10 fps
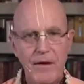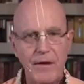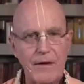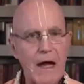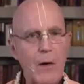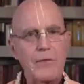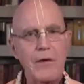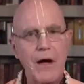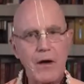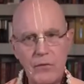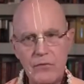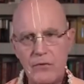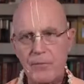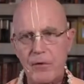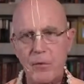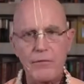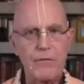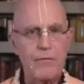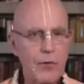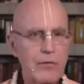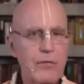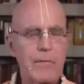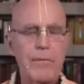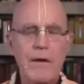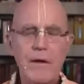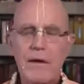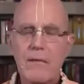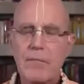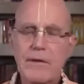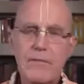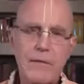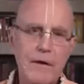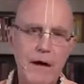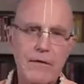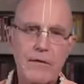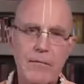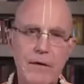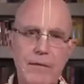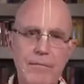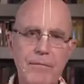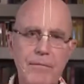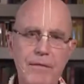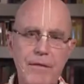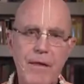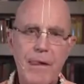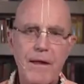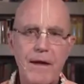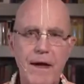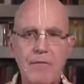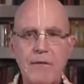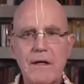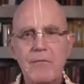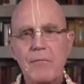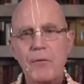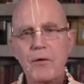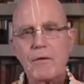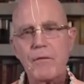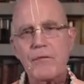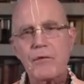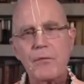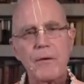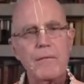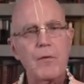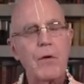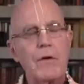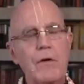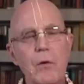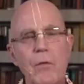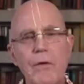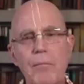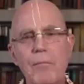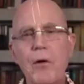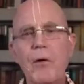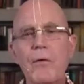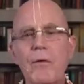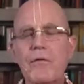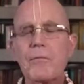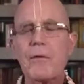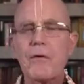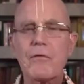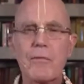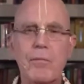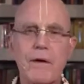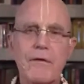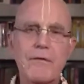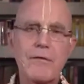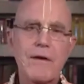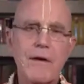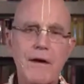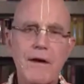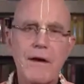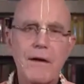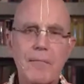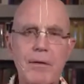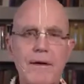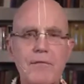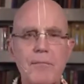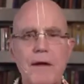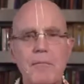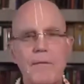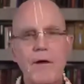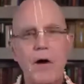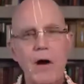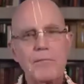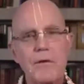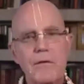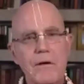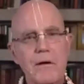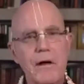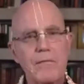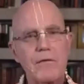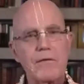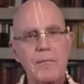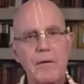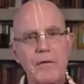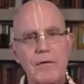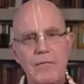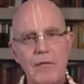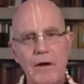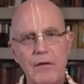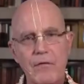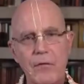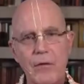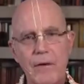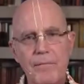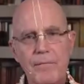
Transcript: Now as I worship you with devotion, please be kind to me. Having given birth to the Supreme Lord, you are the abode of spiritual bliss. Please make me the object of a similar divine joy.